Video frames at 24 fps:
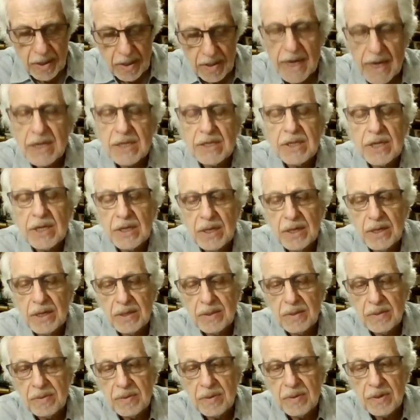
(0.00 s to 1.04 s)
There's a
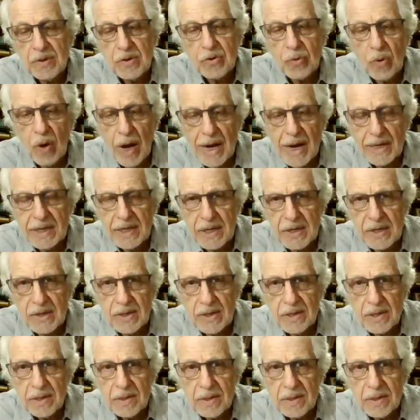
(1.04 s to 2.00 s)
chronic